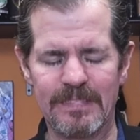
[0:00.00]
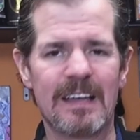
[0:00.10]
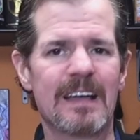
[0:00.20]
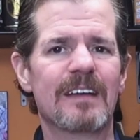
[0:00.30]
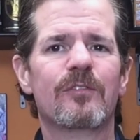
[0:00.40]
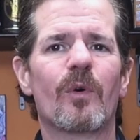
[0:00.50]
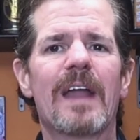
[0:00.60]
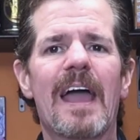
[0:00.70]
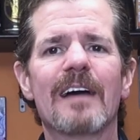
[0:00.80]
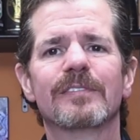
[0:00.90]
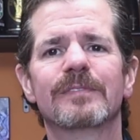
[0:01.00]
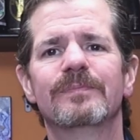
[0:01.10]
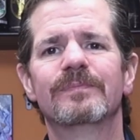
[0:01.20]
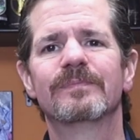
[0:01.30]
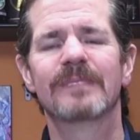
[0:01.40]
4.5.
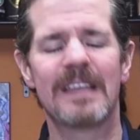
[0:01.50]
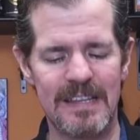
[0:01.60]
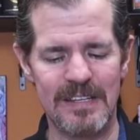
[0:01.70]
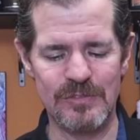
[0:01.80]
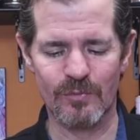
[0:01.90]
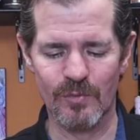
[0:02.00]
It is